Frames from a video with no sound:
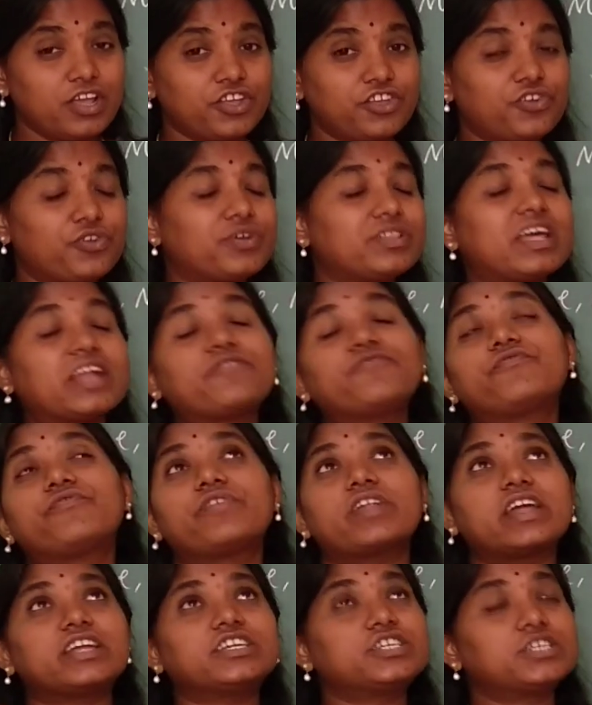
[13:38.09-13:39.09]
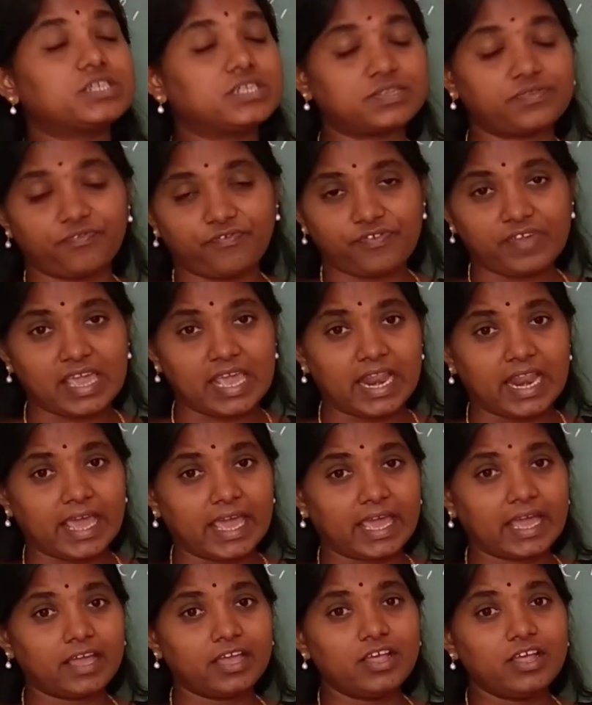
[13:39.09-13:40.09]
that fresh
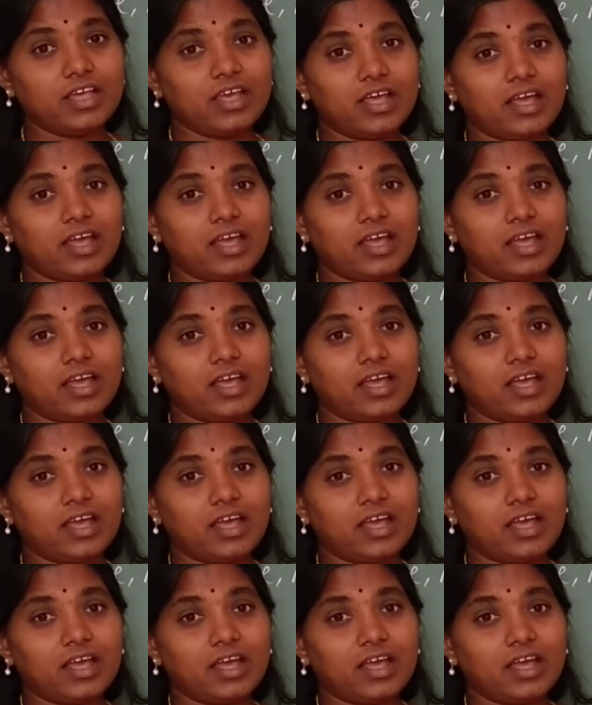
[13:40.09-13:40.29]
feeling,